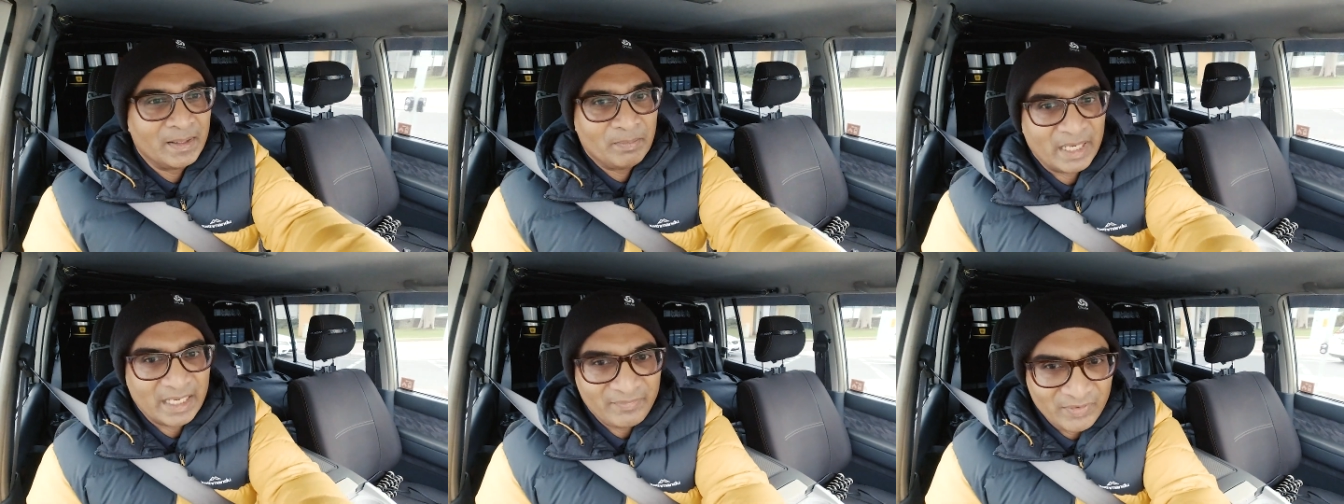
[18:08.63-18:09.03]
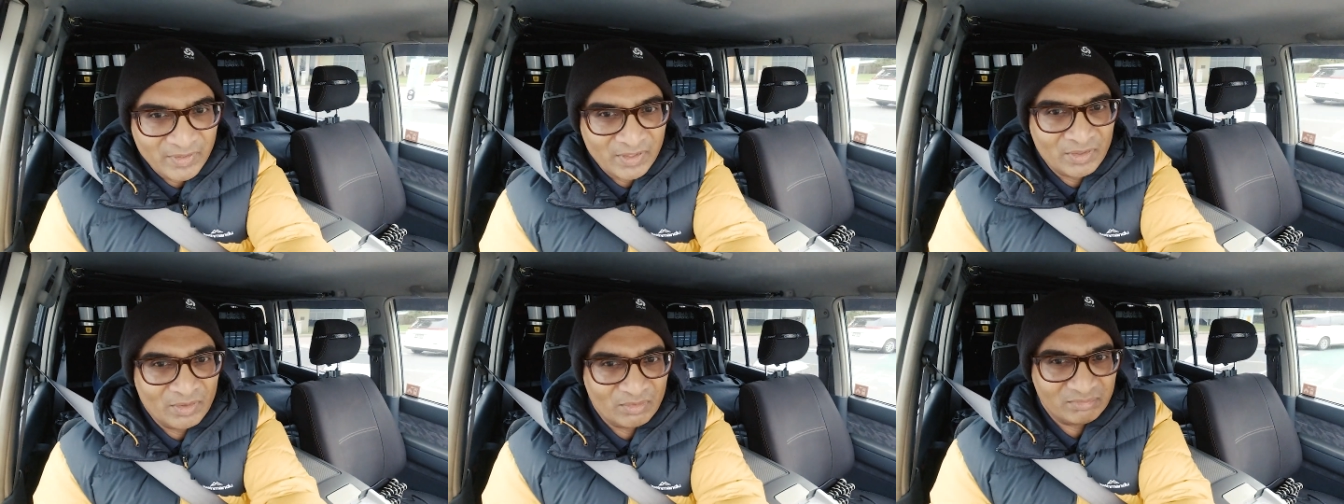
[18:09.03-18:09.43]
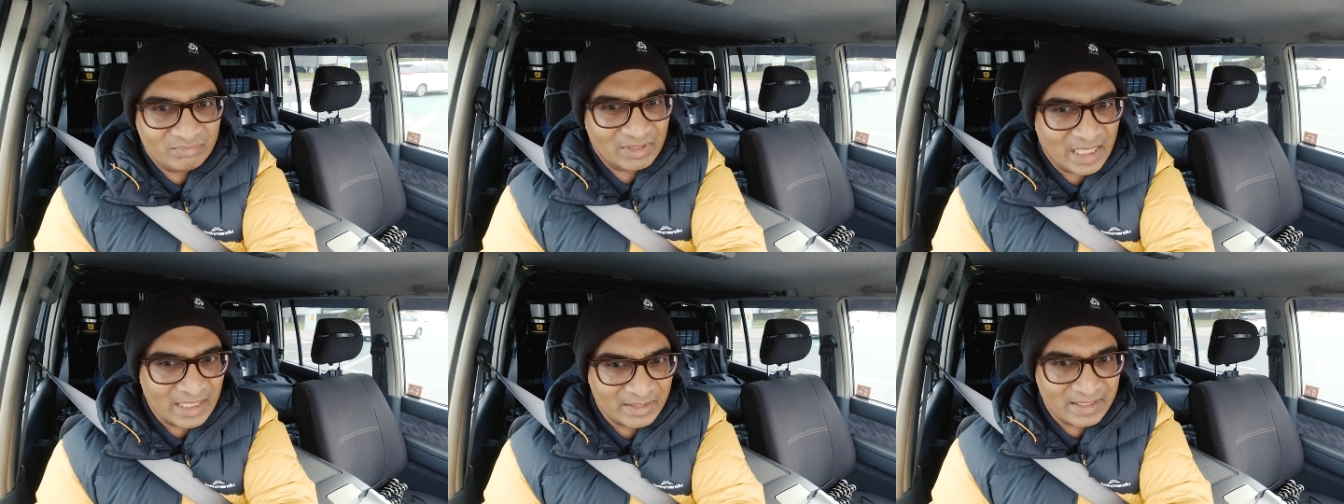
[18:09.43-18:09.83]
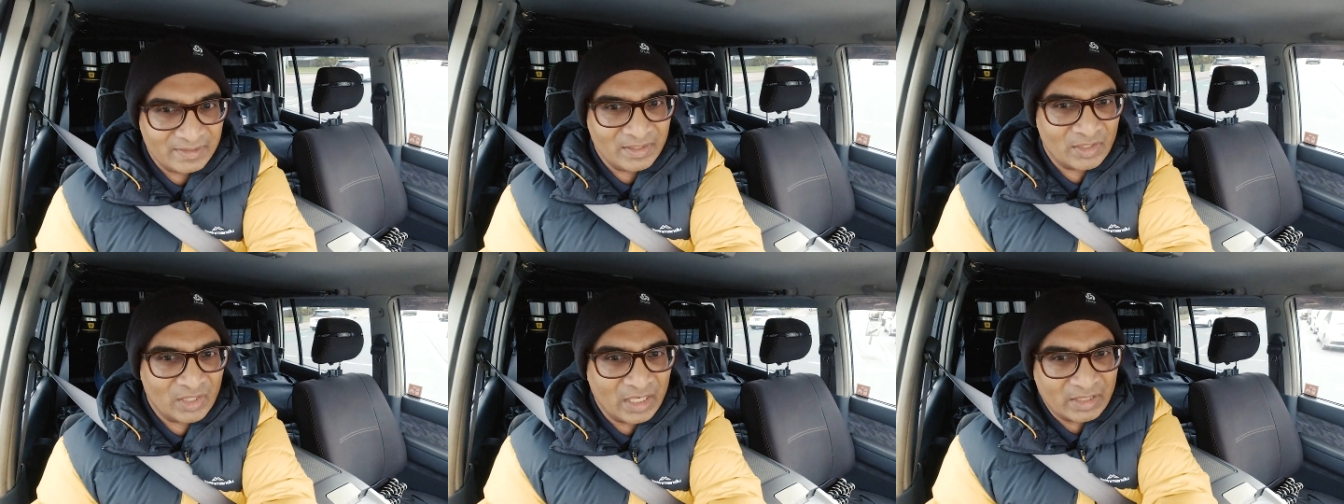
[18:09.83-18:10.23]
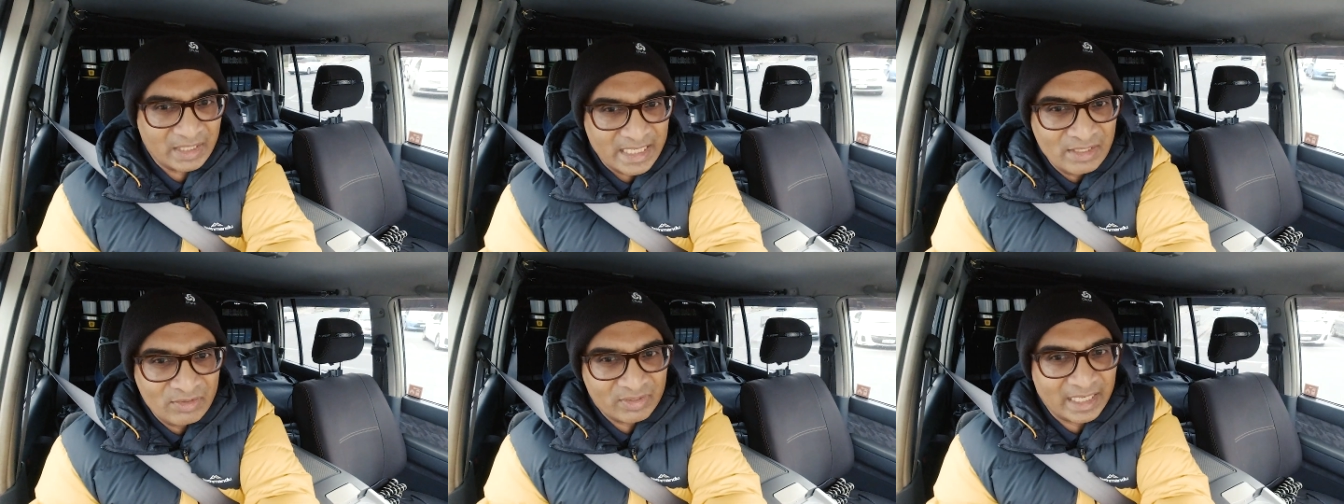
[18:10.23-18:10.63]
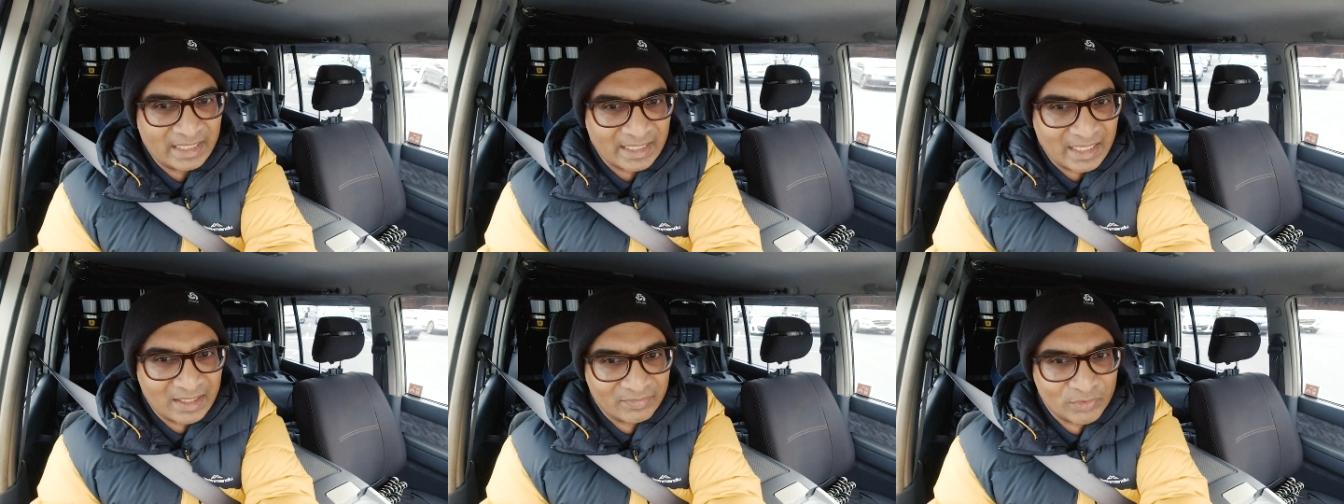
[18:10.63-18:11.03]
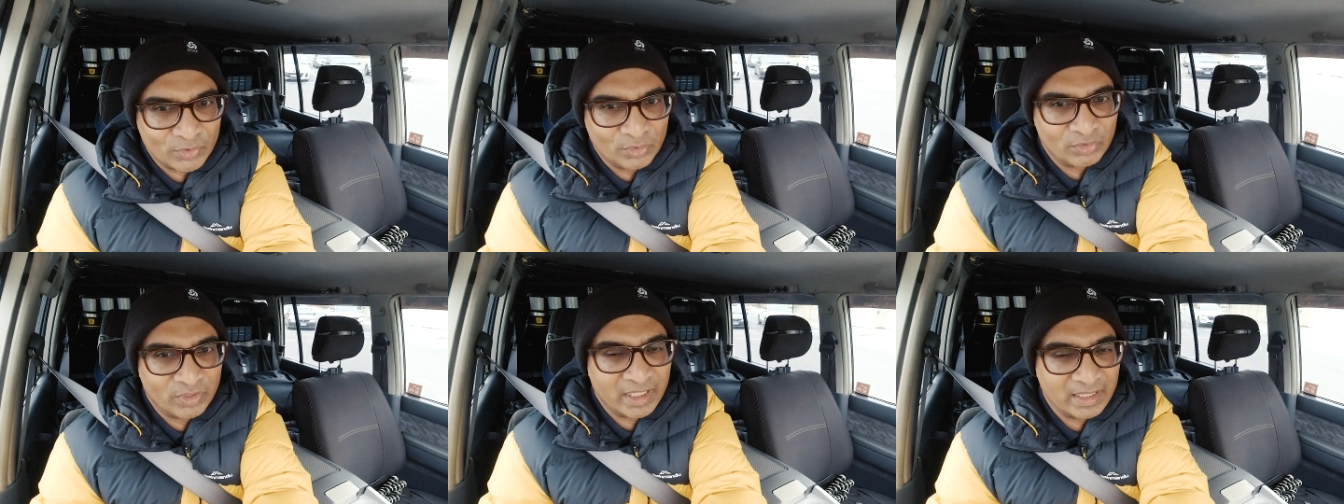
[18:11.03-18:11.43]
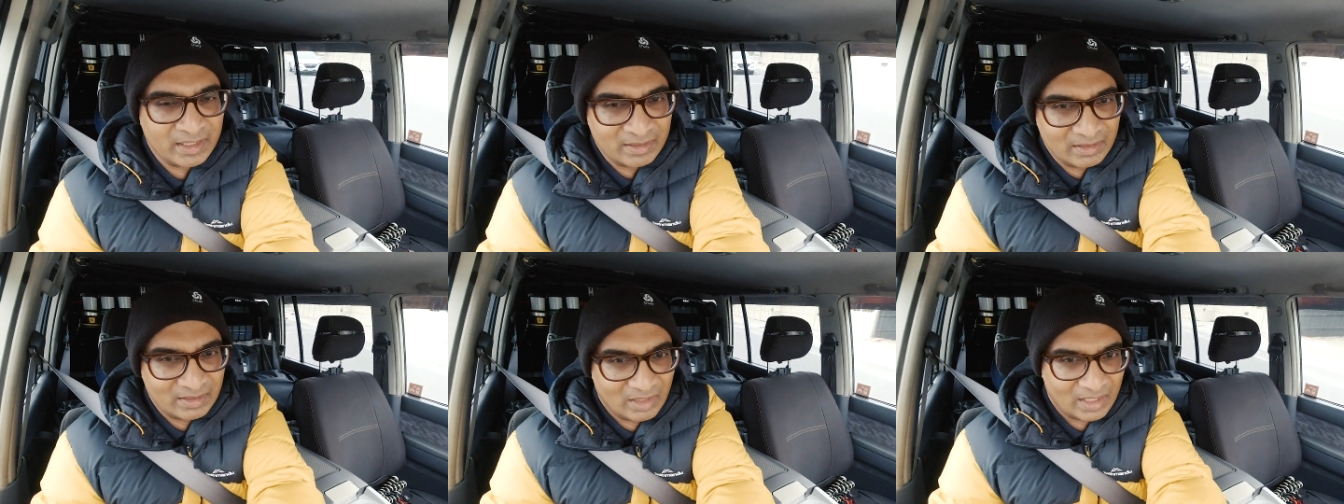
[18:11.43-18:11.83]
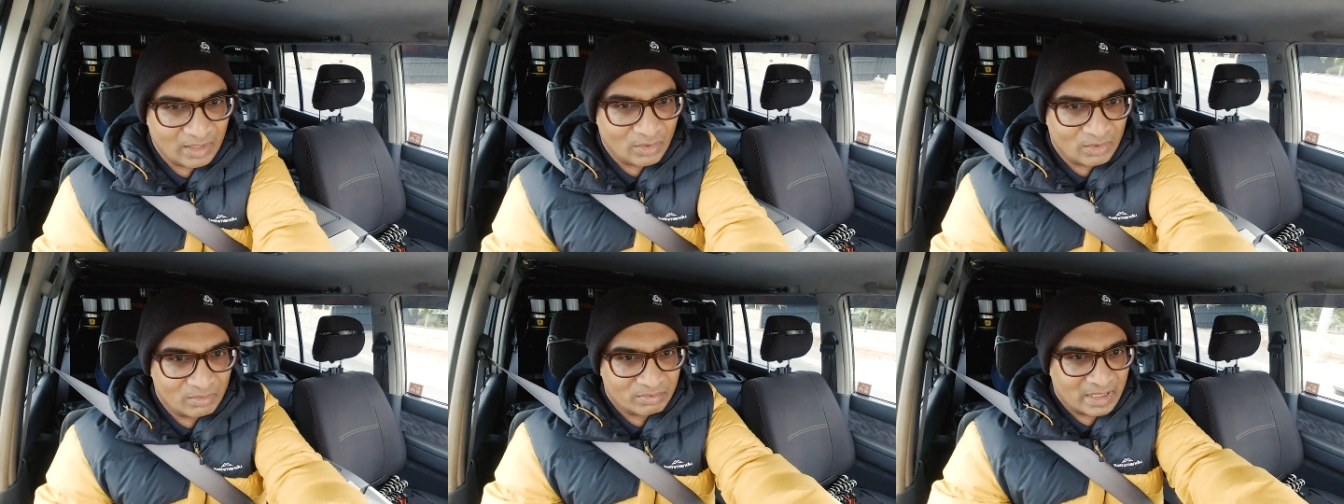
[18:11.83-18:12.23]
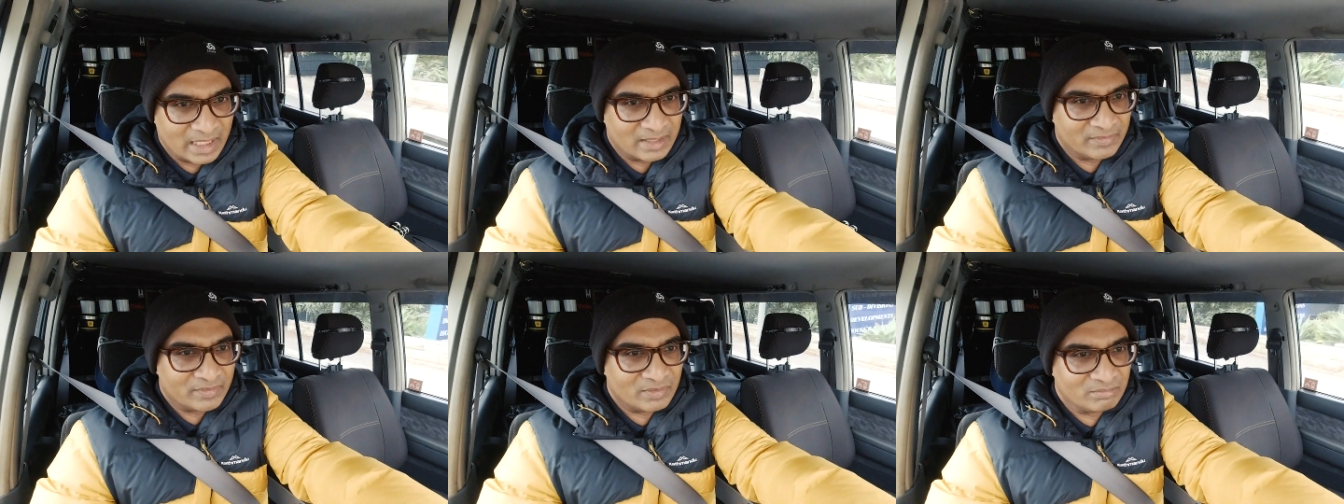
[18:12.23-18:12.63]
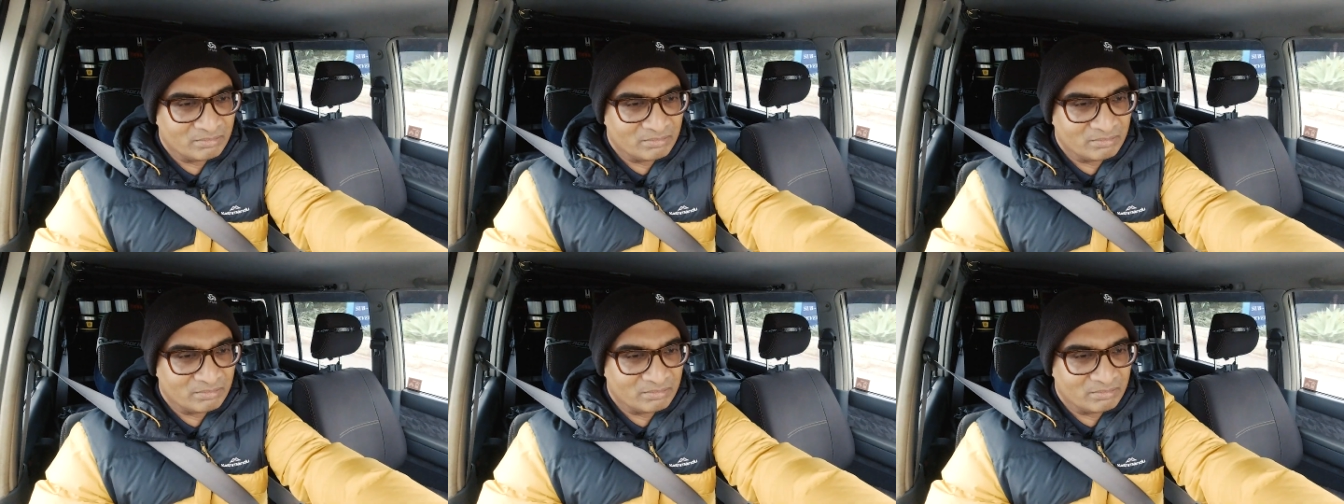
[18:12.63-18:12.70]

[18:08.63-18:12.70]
But if you're not into that kind of touring or kind of